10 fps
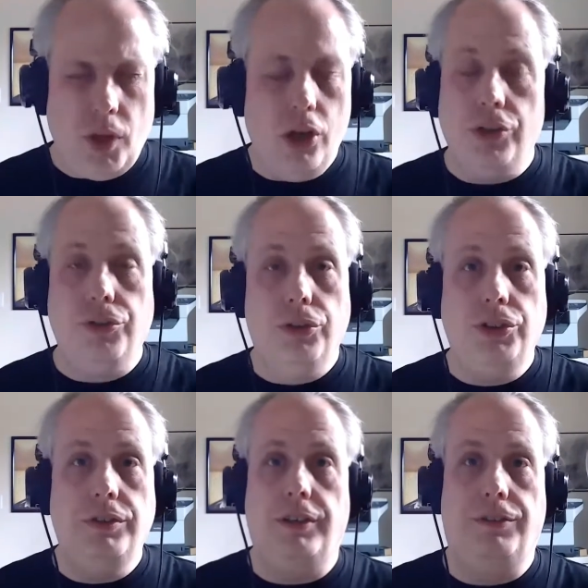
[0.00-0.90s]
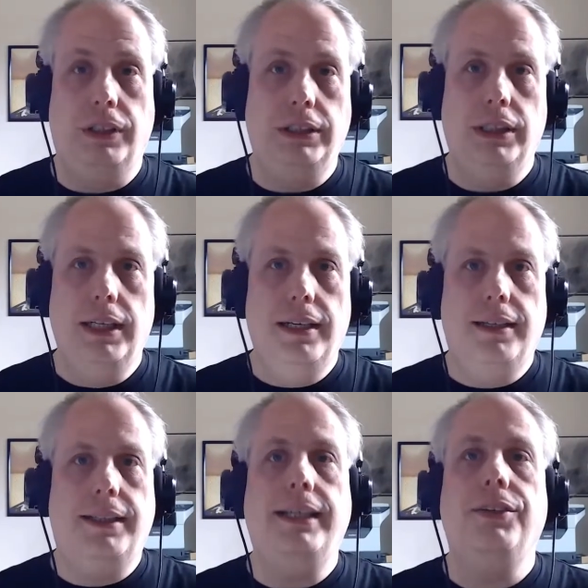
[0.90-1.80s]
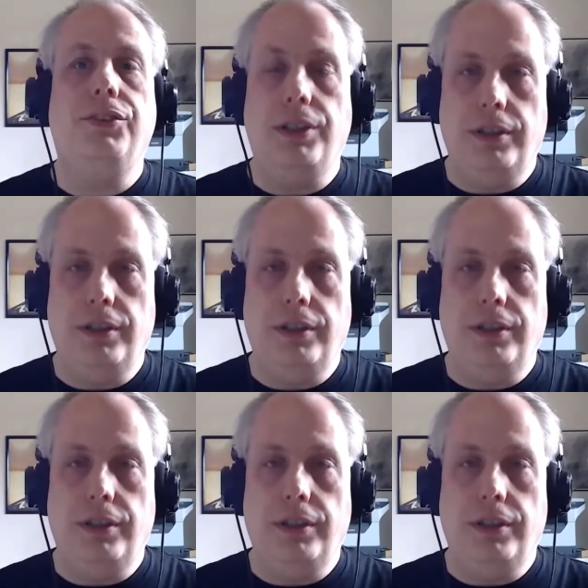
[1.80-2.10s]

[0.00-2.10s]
all sorts of different things